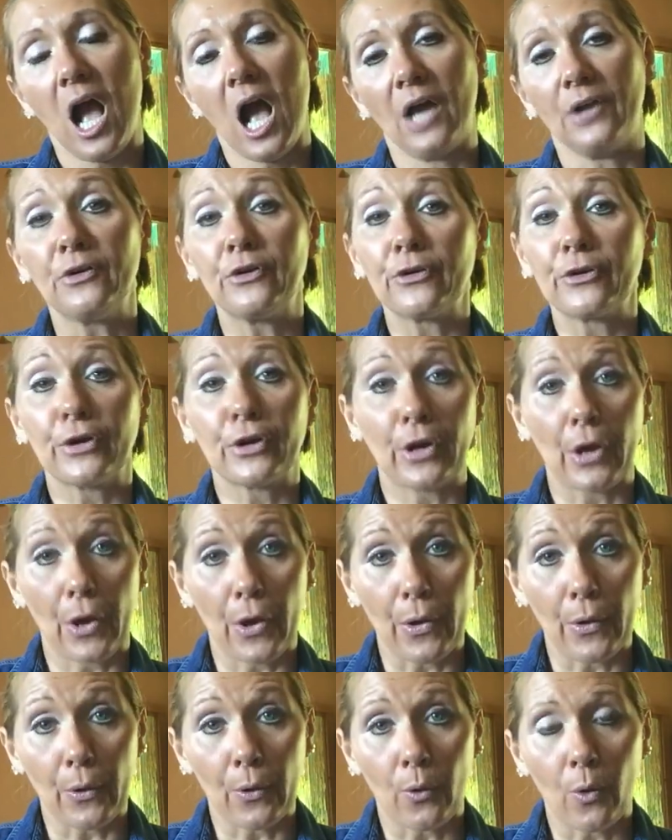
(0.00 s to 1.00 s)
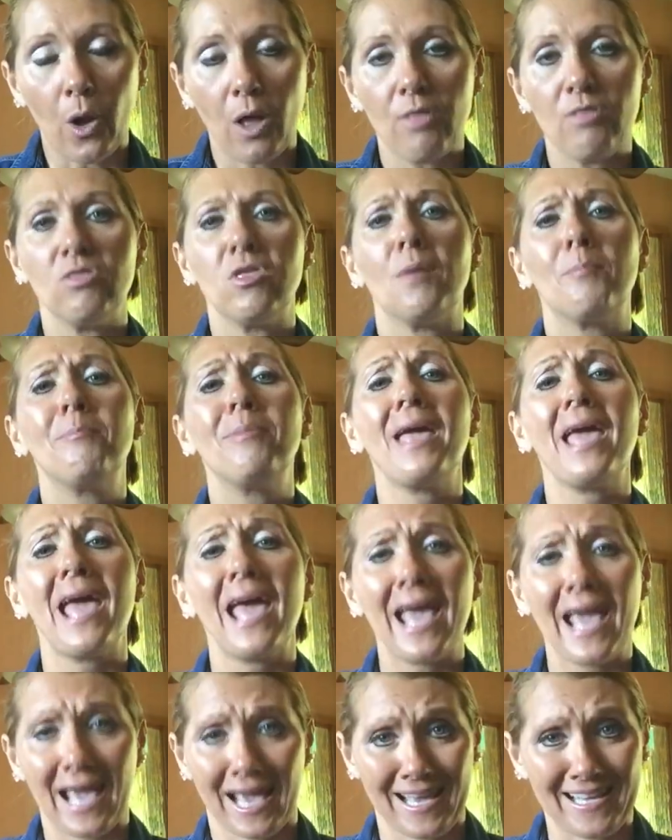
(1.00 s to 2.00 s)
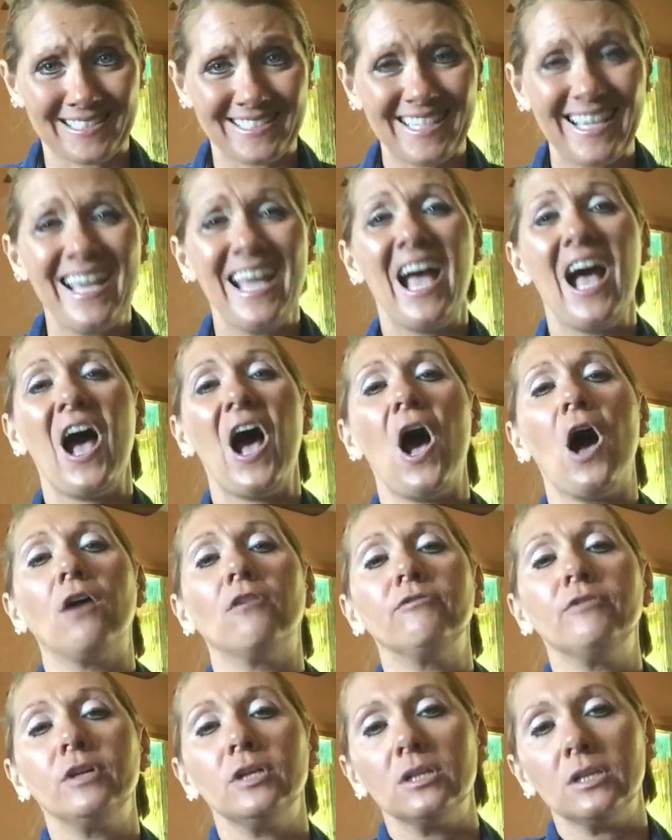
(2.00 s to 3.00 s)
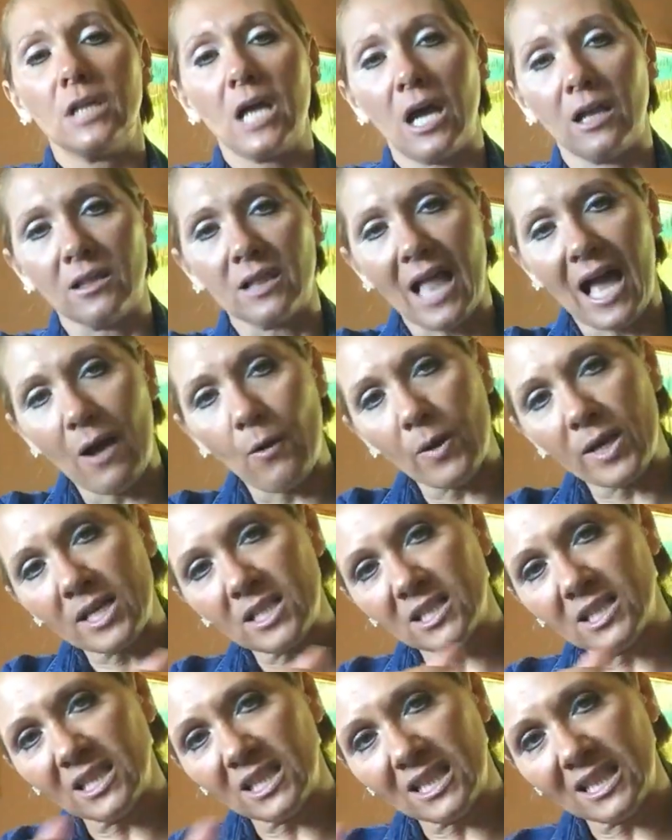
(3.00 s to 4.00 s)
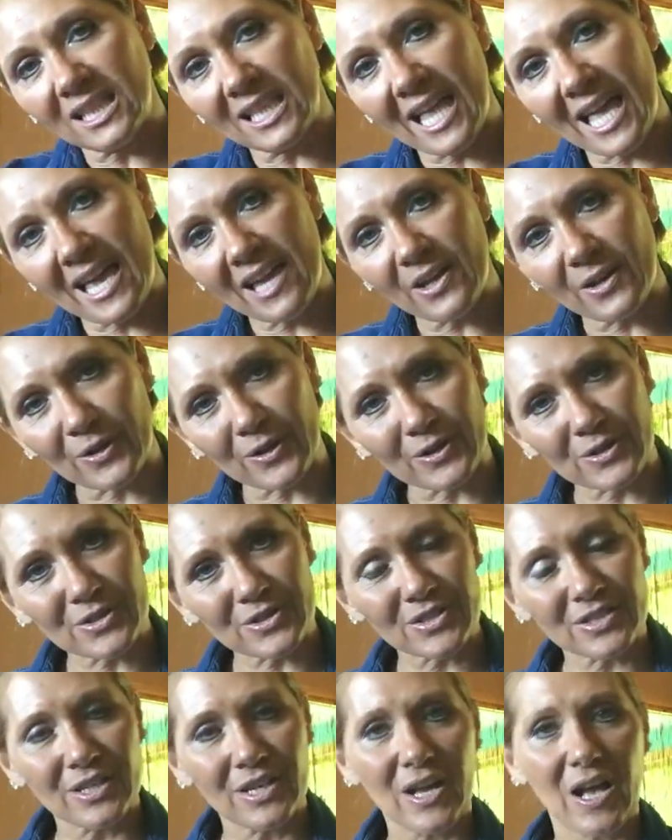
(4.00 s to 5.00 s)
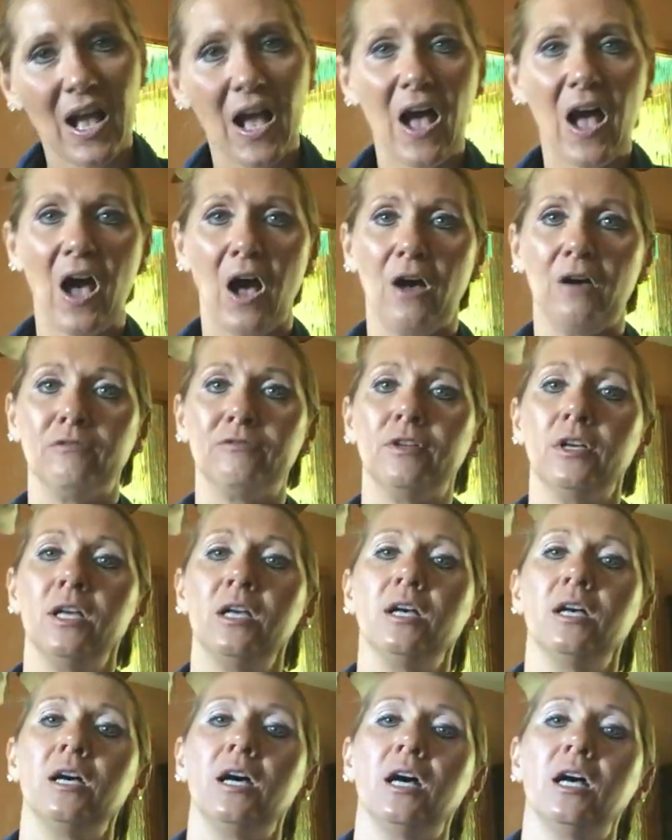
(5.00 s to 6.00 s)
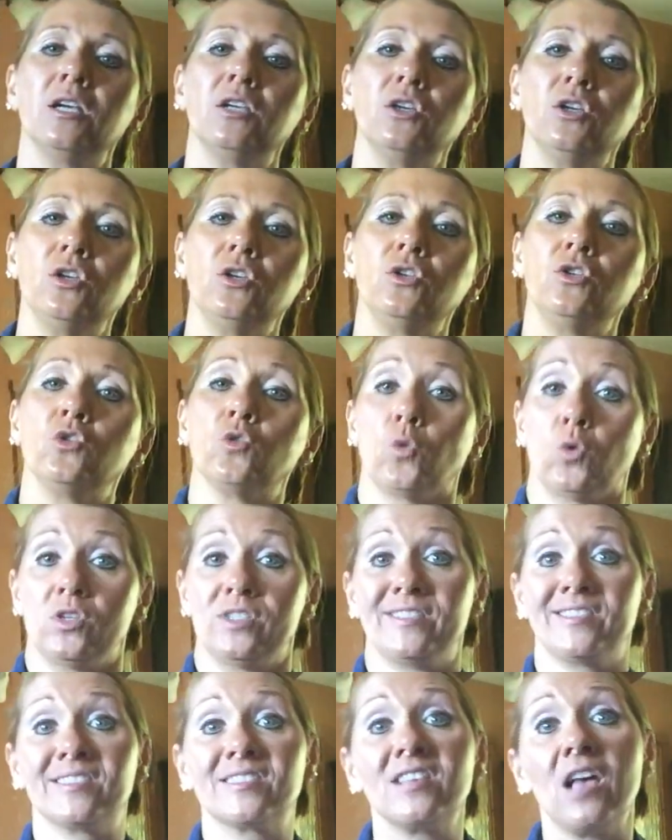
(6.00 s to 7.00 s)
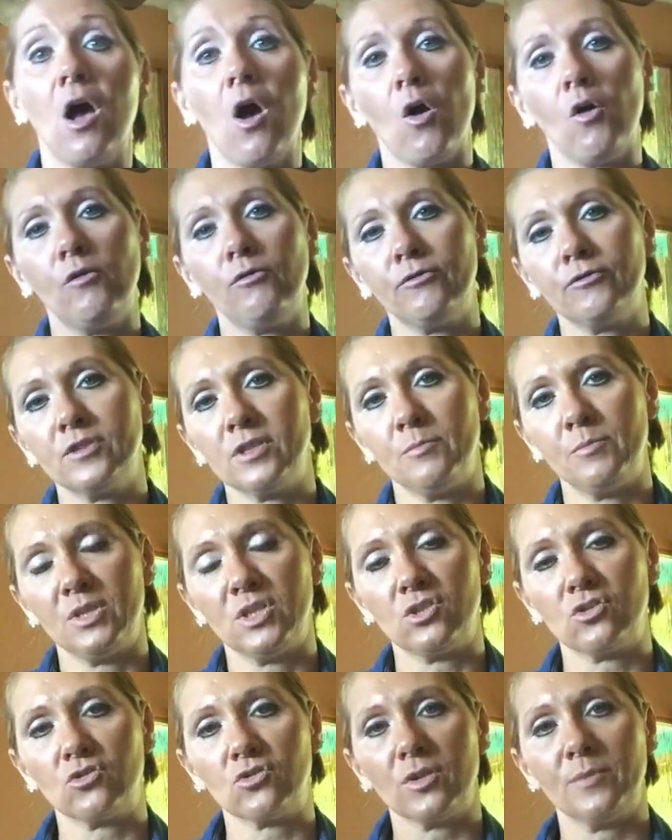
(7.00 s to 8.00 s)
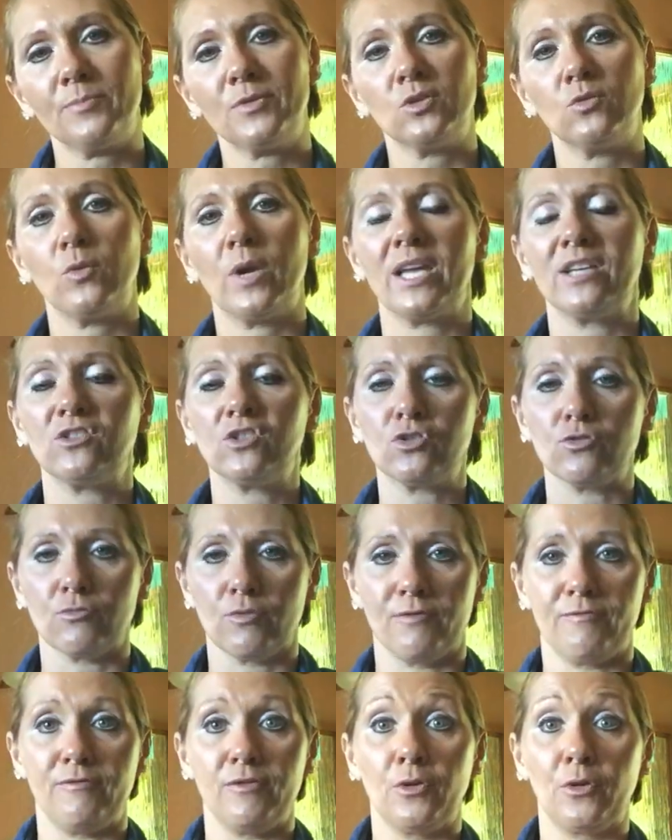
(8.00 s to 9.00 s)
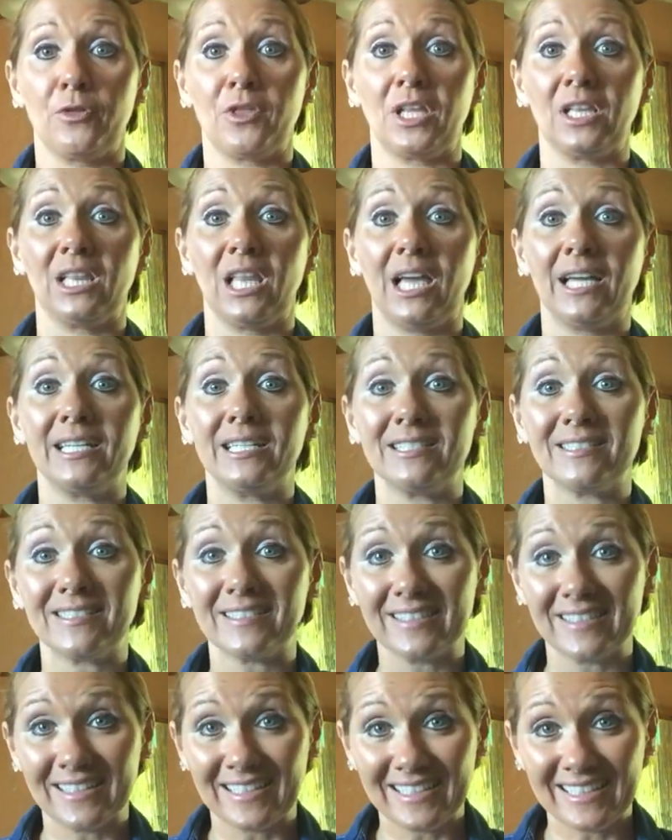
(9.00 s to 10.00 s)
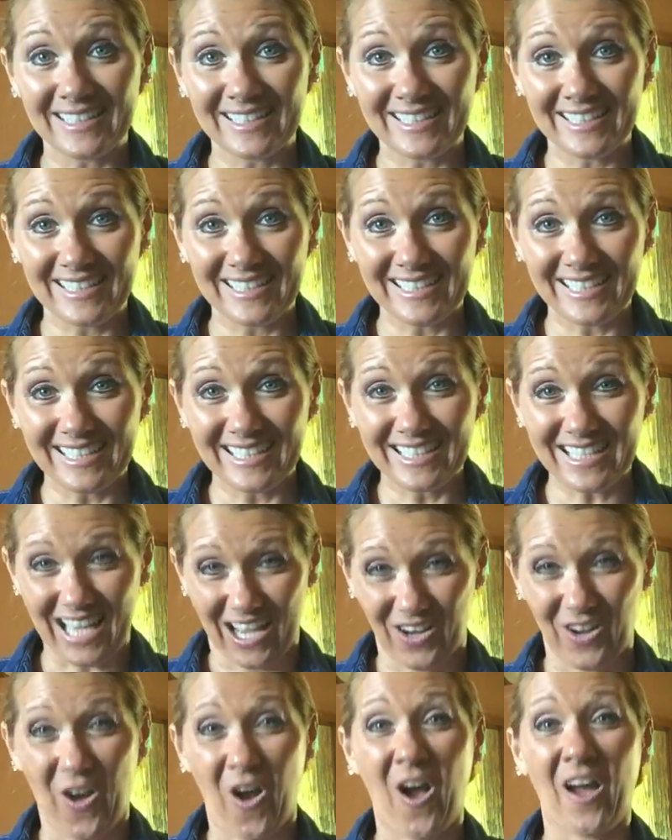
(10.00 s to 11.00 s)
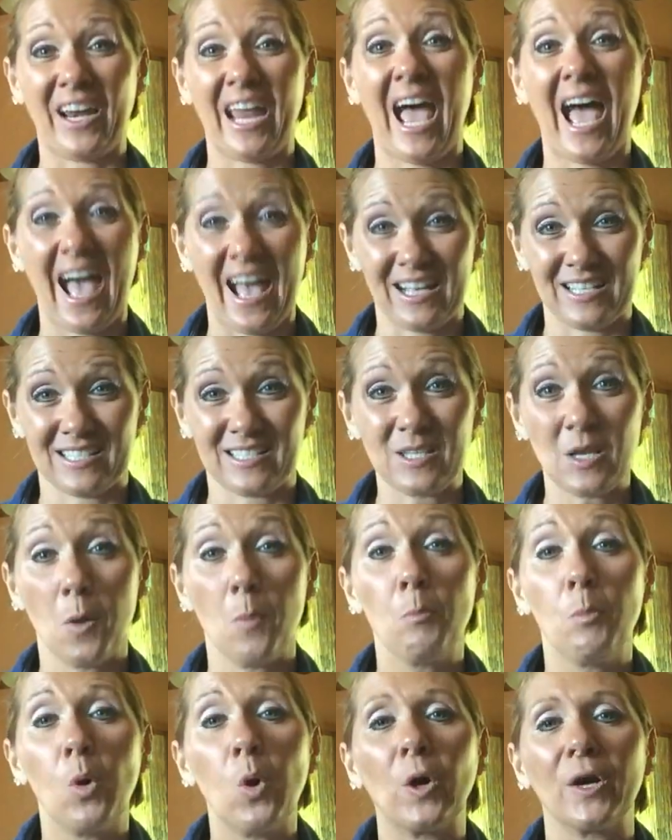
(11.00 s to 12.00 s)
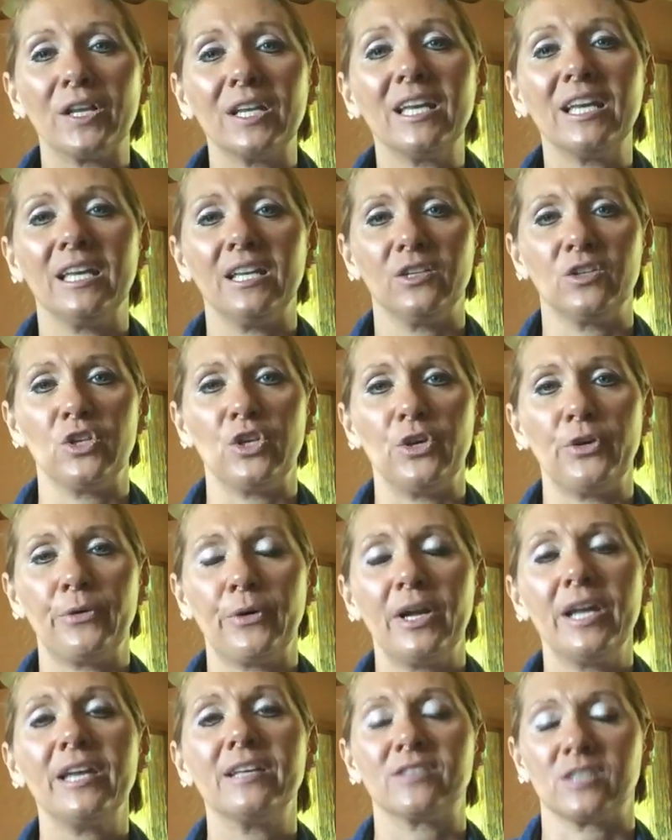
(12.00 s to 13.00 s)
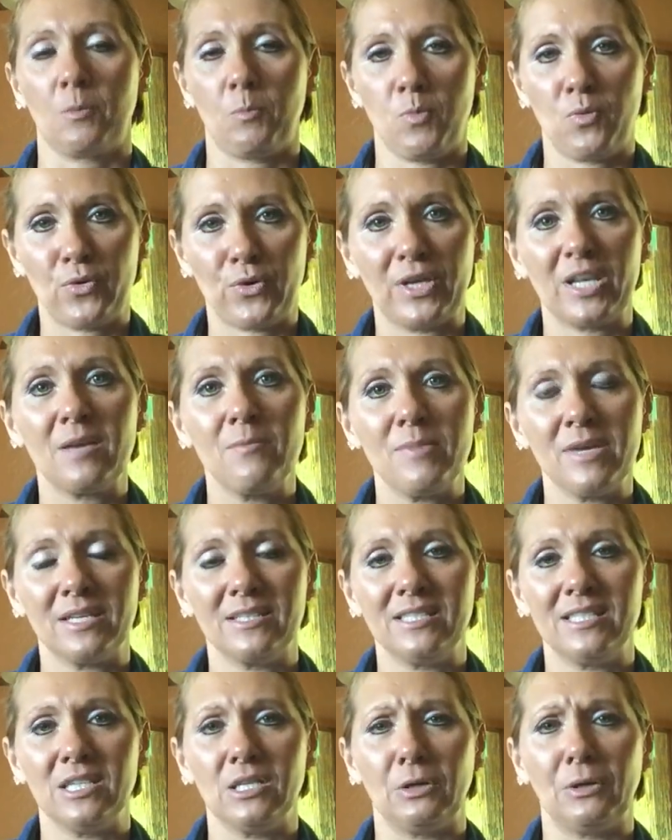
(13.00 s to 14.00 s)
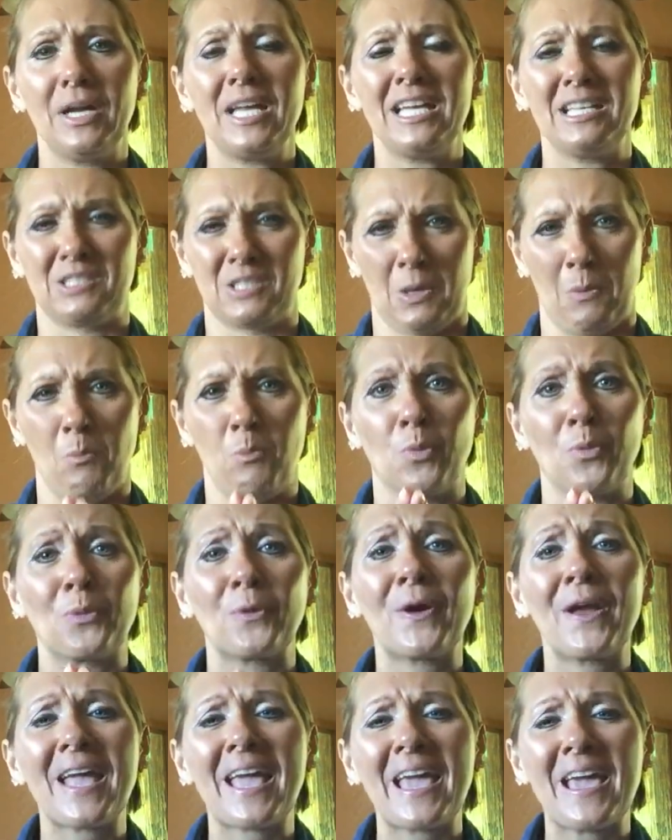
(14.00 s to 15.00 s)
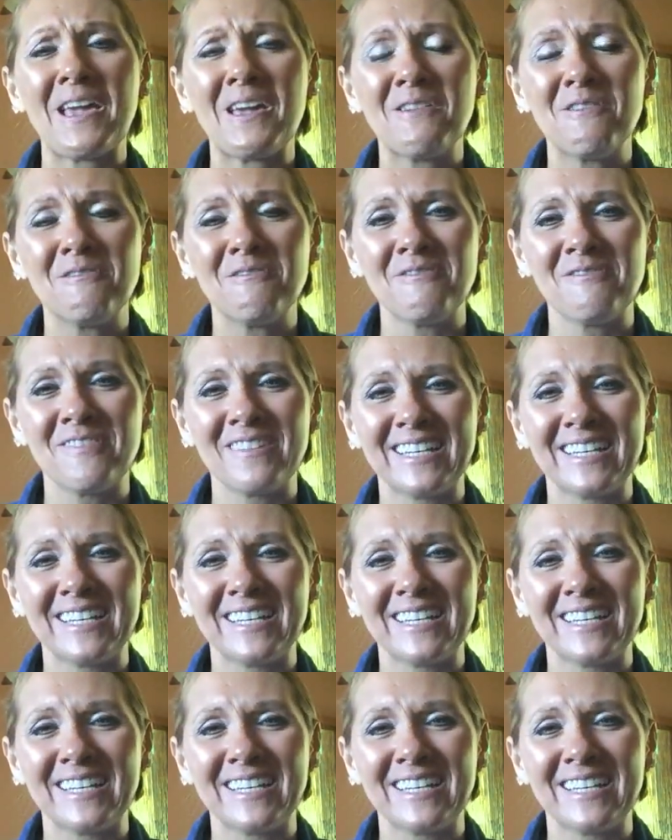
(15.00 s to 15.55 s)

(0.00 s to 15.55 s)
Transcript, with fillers: undergo the pain of allowing layers of yourself to be stripped away to reveal the light that God has put in you. It's a pretty big deal. It's a brave